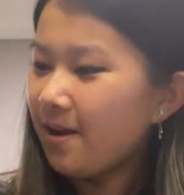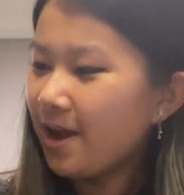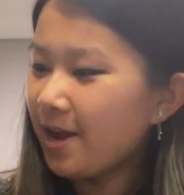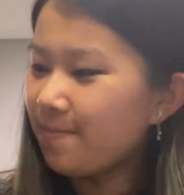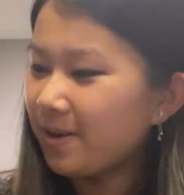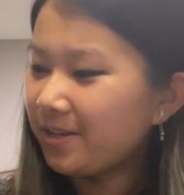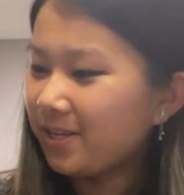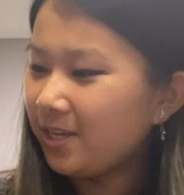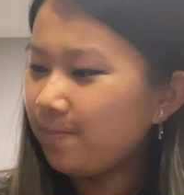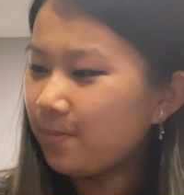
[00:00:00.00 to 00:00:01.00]
I might
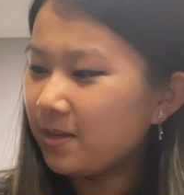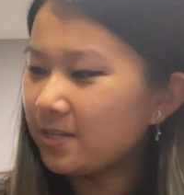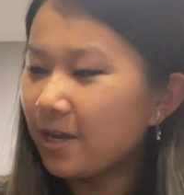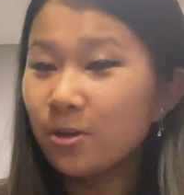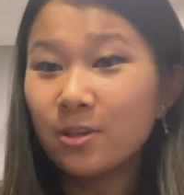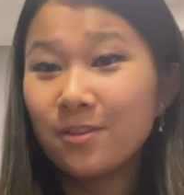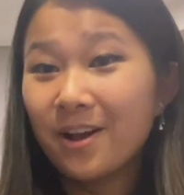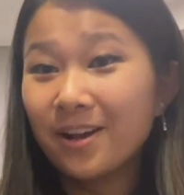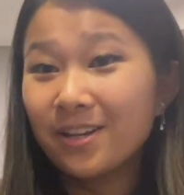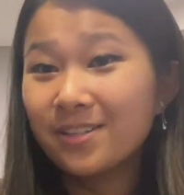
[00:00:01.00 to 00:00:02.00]
keep this. I heard the
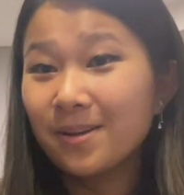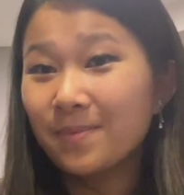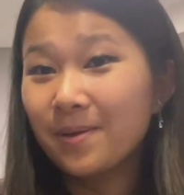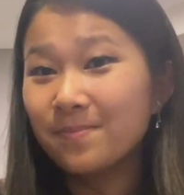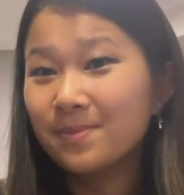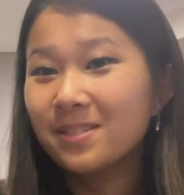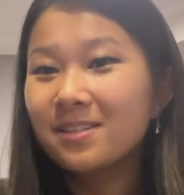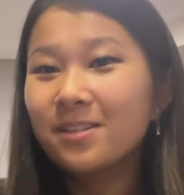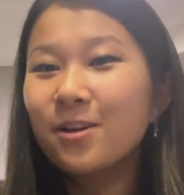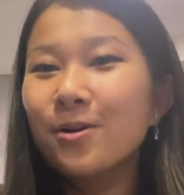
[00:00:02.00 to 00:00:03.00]
lock sometimes,
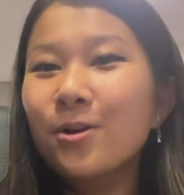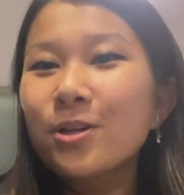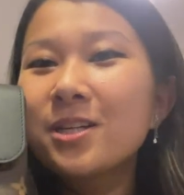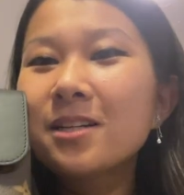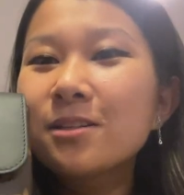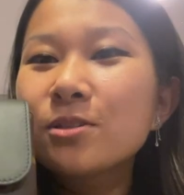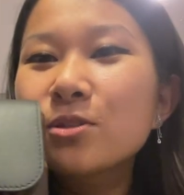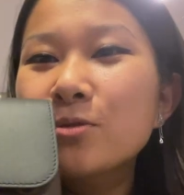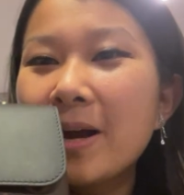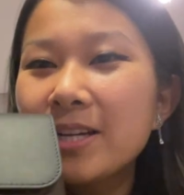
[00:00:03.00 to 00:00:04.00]
you know, could get a little
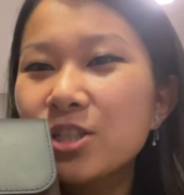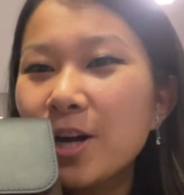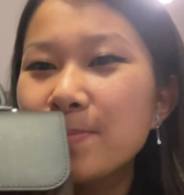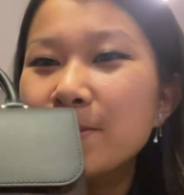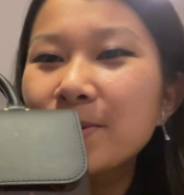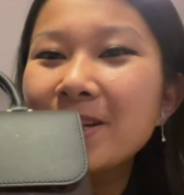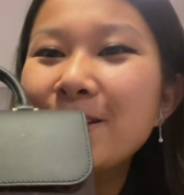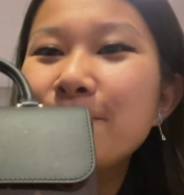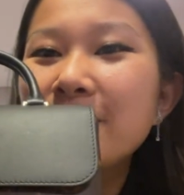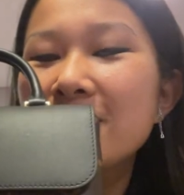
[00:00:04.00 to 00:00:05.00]
scratched up, so I'm gonna
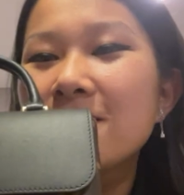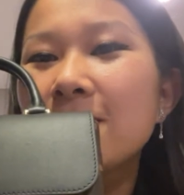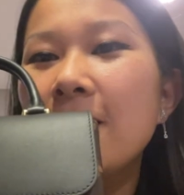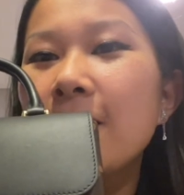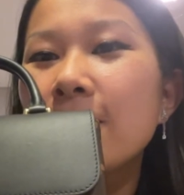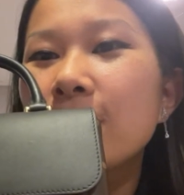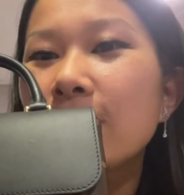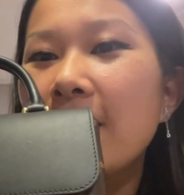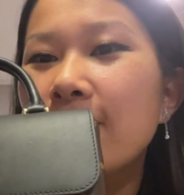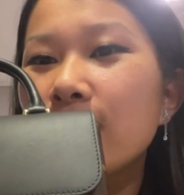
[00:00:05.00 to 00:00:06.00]
keep this little
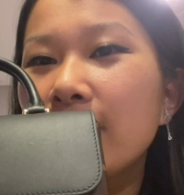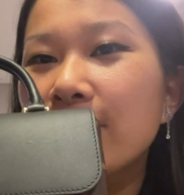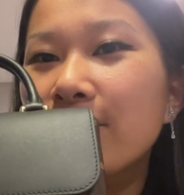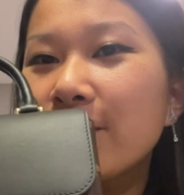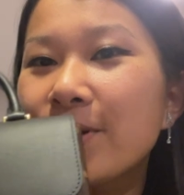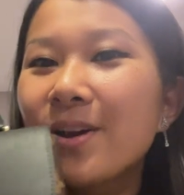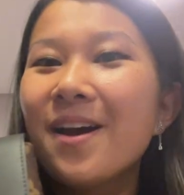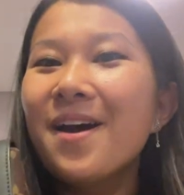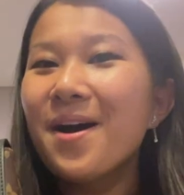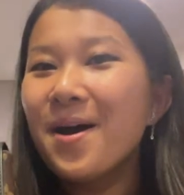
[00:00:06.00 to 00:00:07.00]
cover on it for
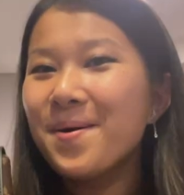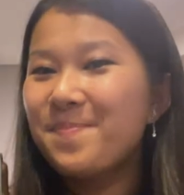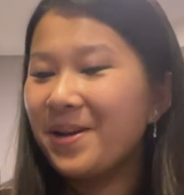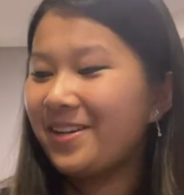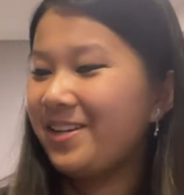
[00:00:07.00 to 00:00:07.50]
a bit